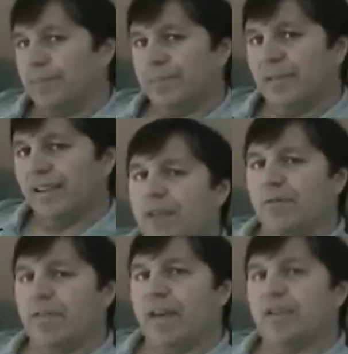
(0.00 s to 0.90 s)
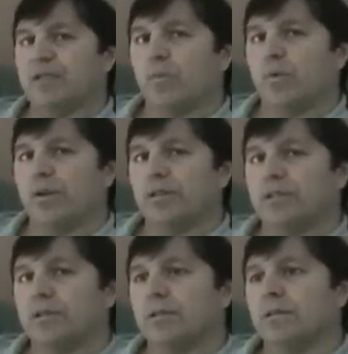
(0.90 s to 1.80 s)
100,000
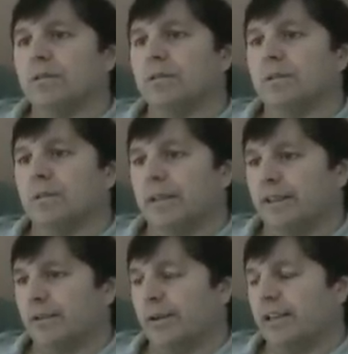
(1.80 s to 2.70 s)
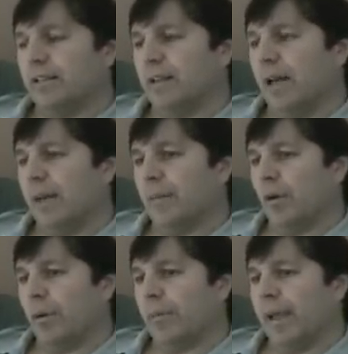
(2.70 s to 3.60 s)
words into it. I'm
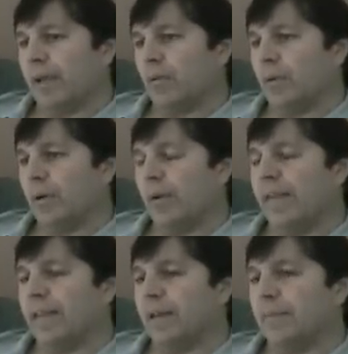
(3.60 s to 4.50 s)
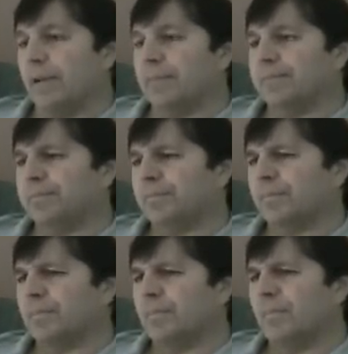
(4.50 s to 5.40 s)
going back and rewriting it, but
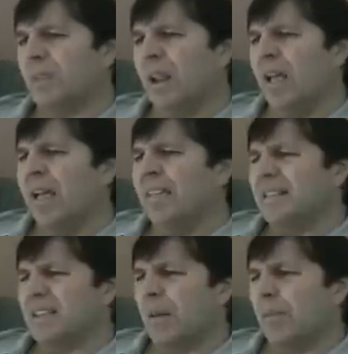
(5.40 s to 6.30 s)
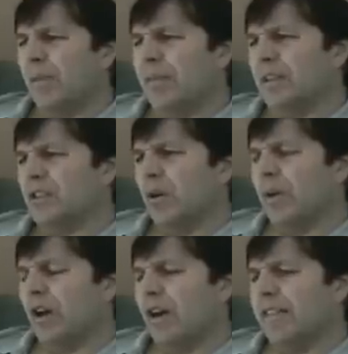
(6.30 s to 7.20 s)
there's a couple of things
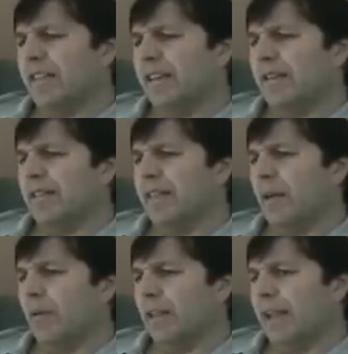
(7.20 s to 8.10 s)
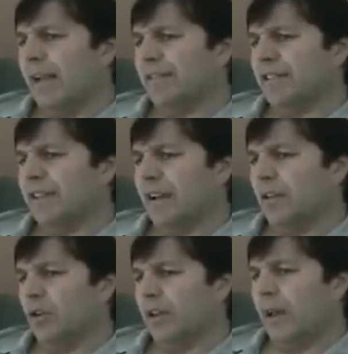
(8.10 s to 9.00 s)
going on in here that I really have to take
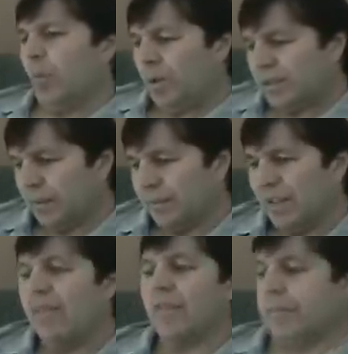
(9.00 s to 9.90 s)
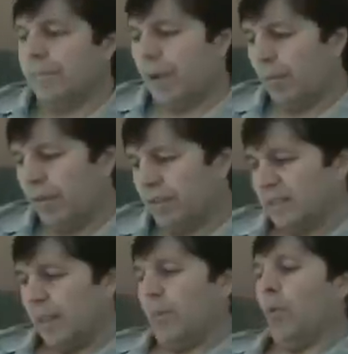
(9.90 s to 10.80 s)
a look at. Once I'm done them, I want to
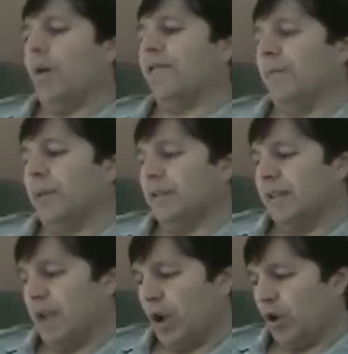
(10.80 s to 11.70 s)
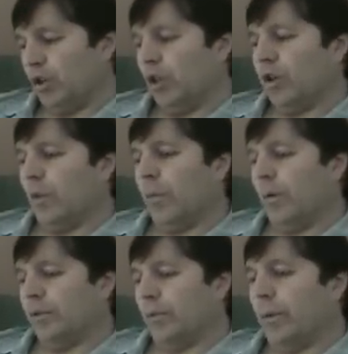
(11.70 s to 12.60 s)
step away from it and take a good look at
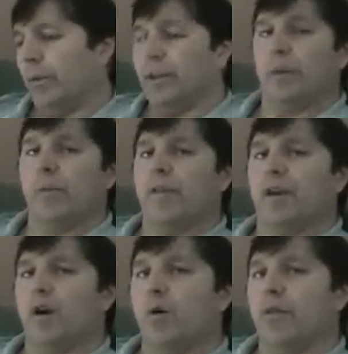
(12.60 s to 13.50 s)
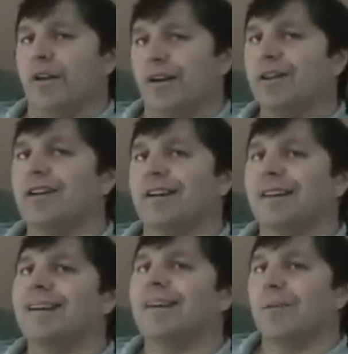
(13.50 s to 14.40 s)
what do we really want to go there
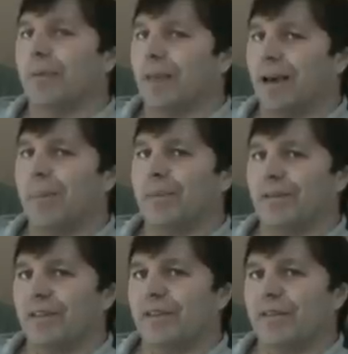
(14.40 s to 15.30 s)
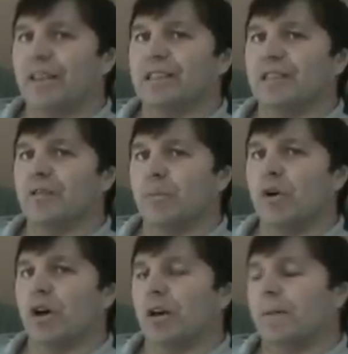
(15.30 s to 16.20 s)
with a couple of the events in the
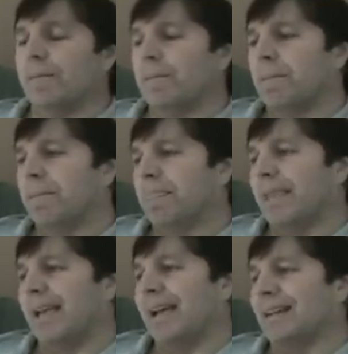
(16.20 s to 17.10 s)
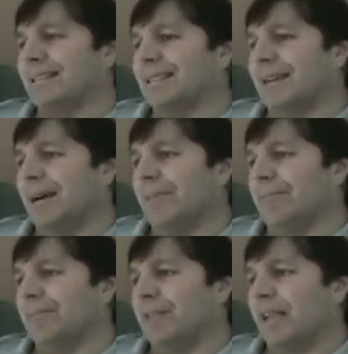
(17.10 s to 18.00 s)
book. And
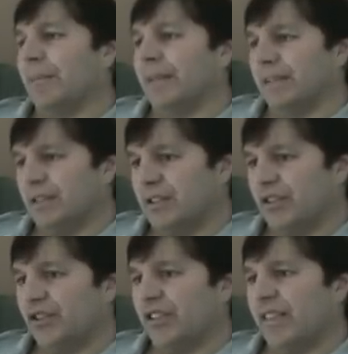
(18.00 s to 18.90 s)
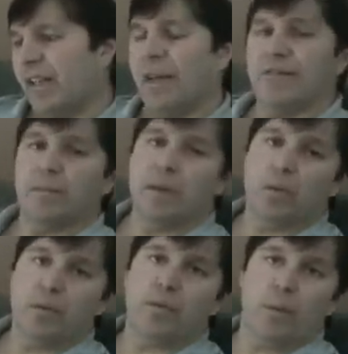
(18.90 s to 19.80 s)
that'll be a decision that I'll have to
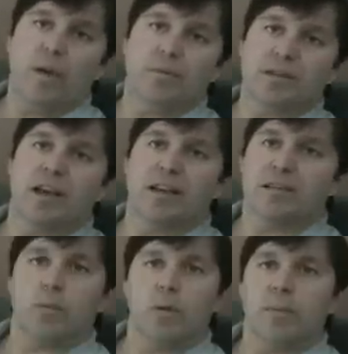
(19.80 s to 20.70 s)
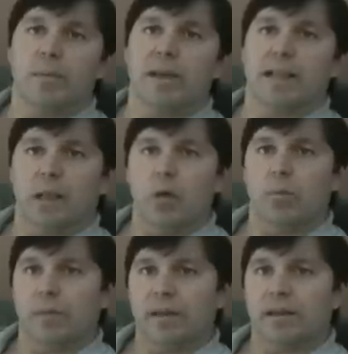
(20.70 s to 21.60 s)
make with the Realms guys. It won't be made
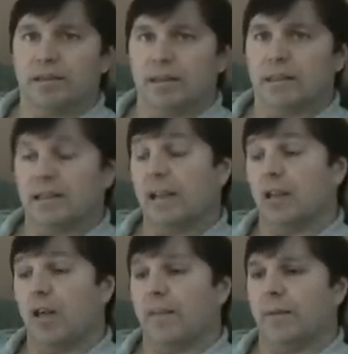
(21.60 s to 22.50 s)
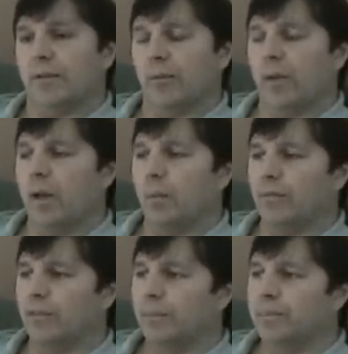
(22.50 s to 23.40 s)
alone because it'll say a lot about the Realms.